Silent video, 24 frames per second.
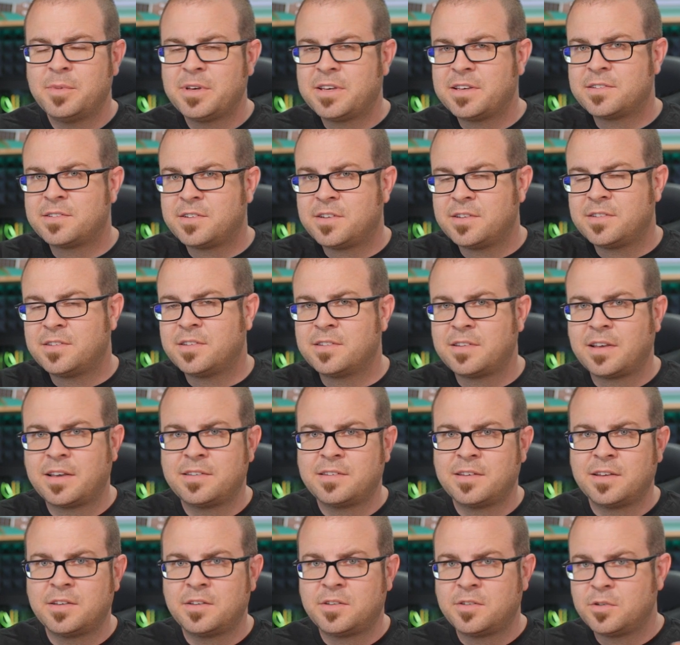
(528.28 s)
because just as I
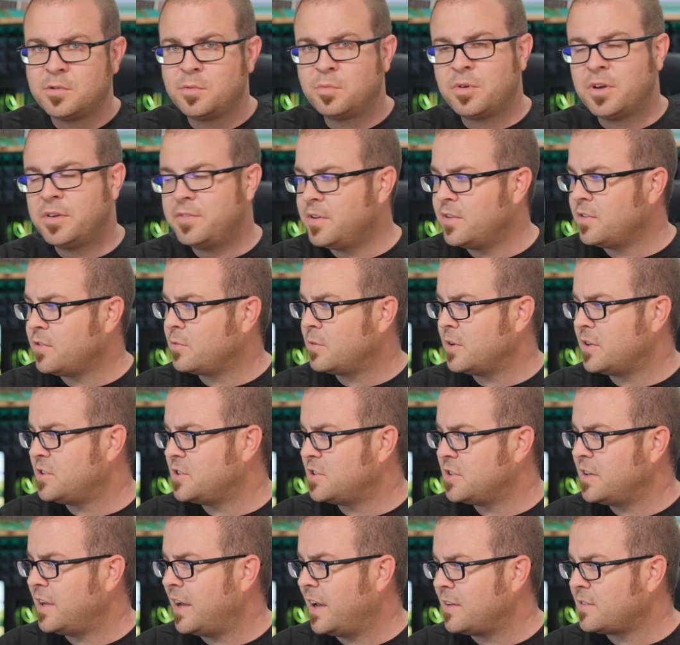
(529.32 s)
said to previous
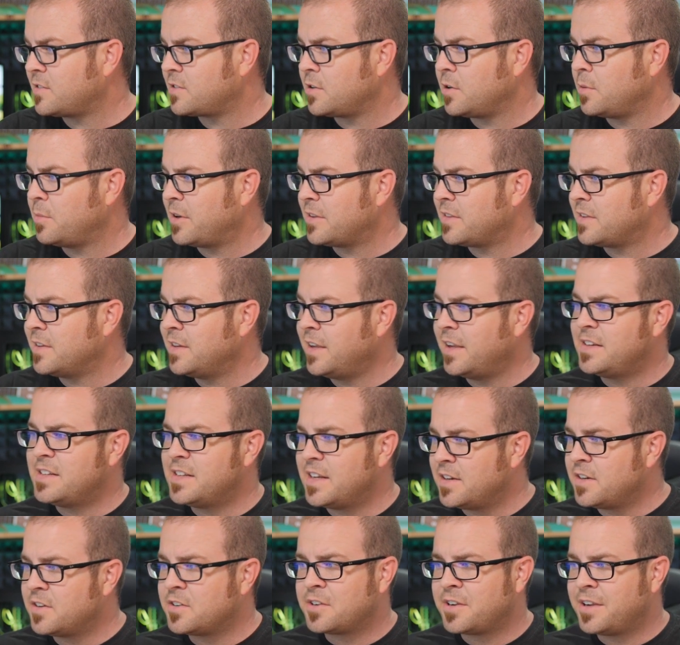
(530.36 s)
question asker about the
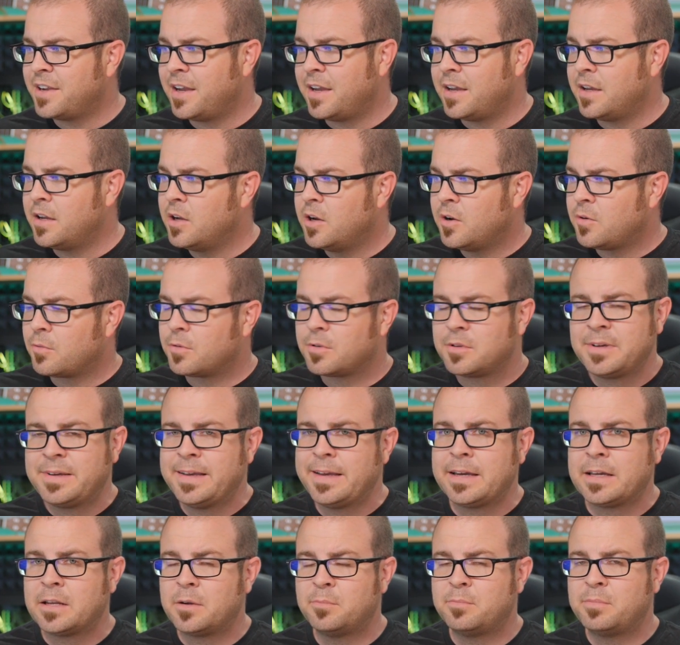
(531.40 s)
9900K, we're
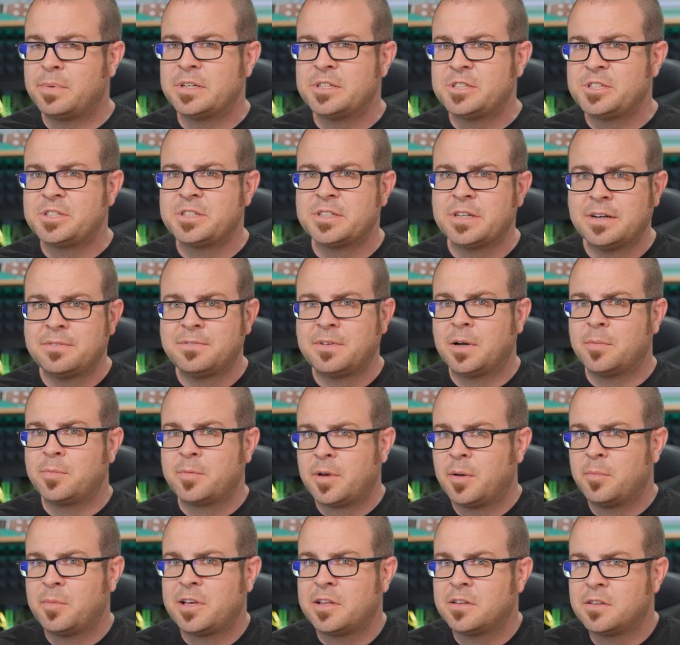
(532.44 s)
looking at a bunch of
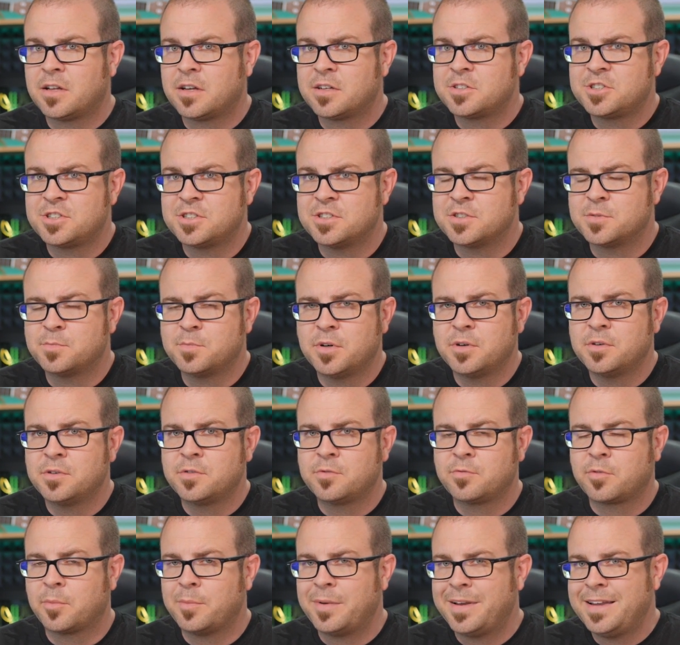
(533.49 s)
upcoming launches,
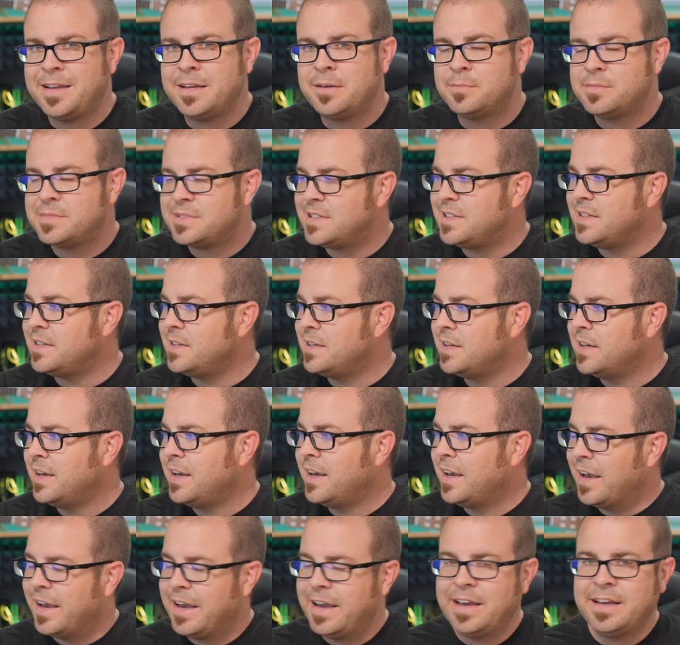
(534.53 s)
both from AMD
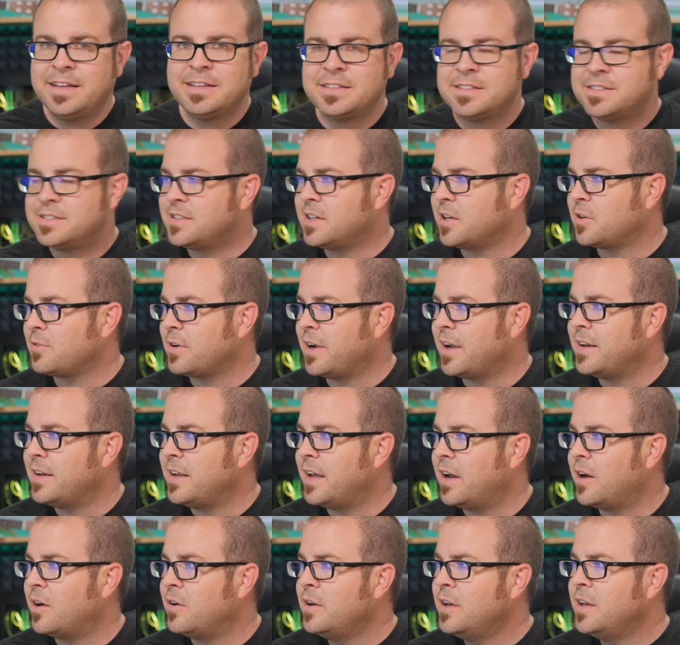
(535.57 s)
and Intel right
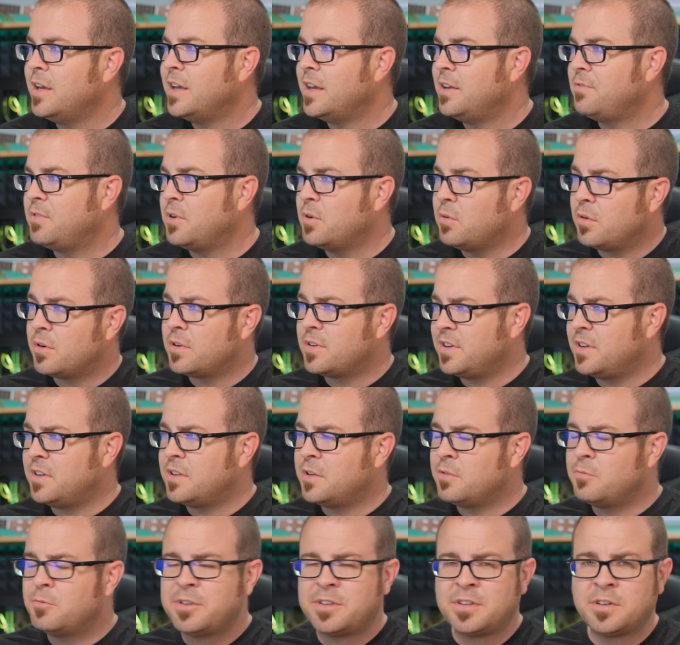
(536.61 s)
now. If you were
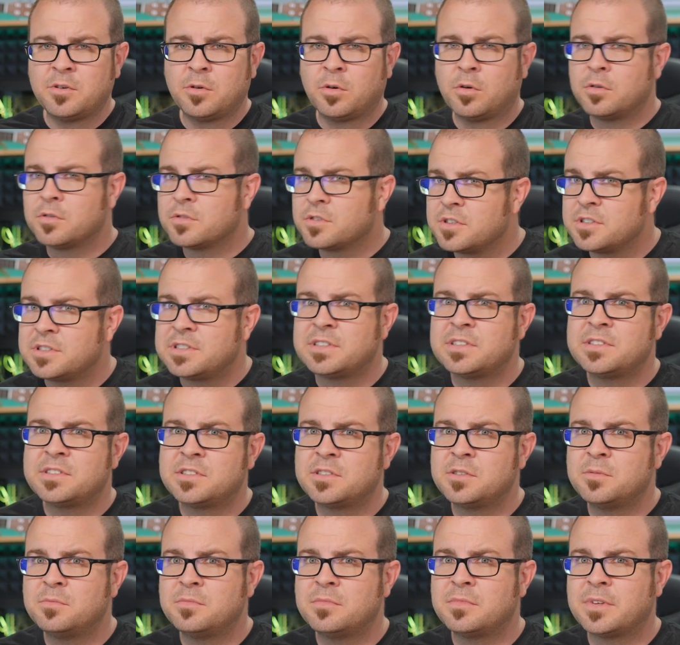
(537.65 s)
dealing with an older
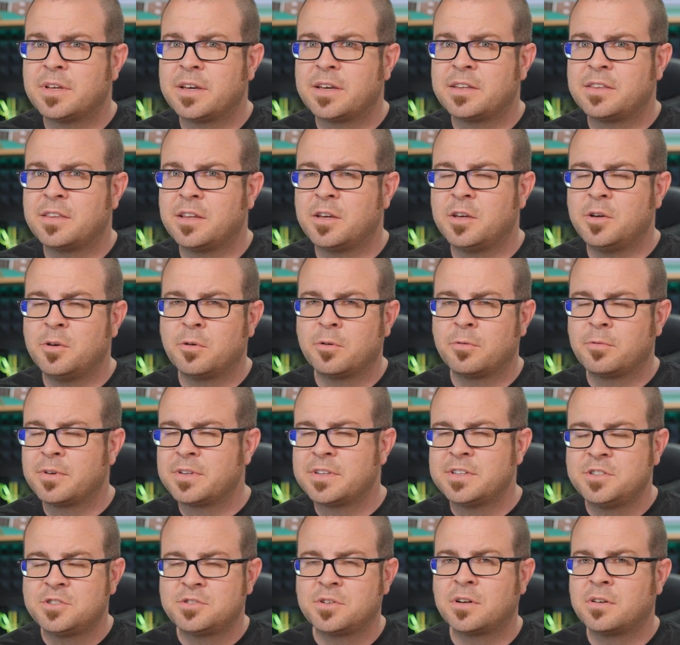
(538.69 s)
system, like that you were
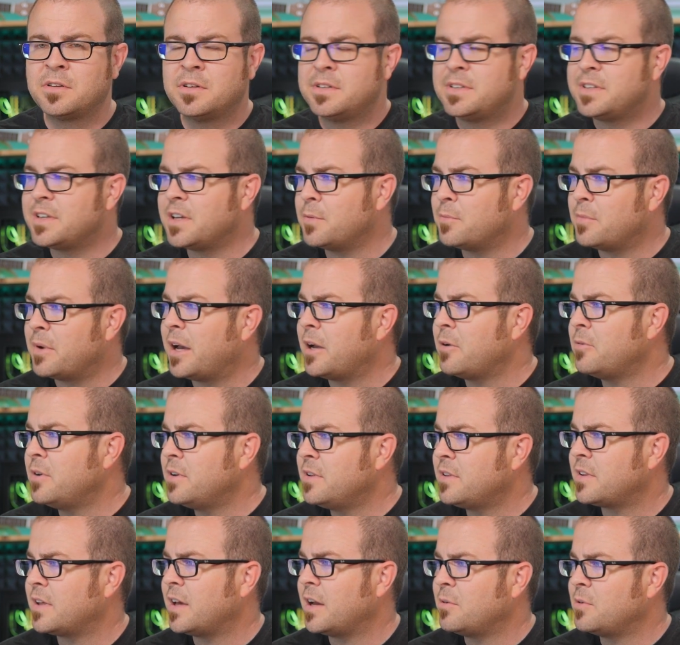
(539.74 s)
really struggling to get by
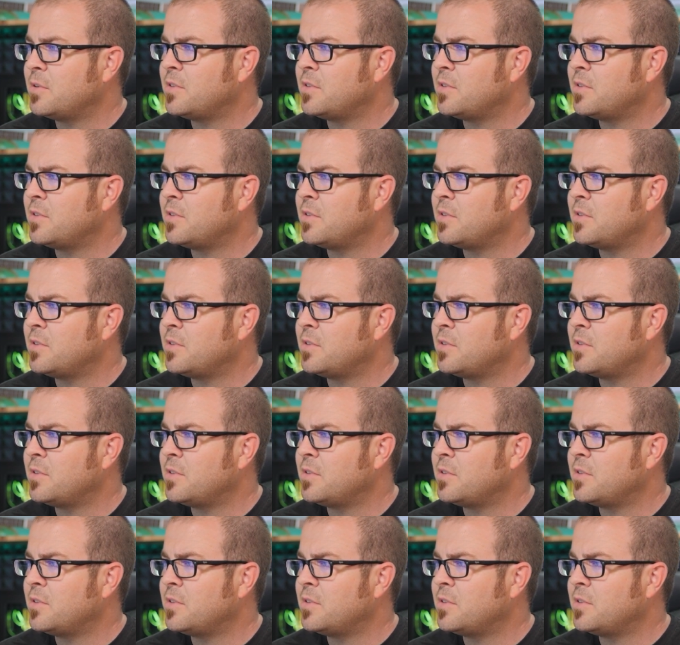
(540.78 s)
with, I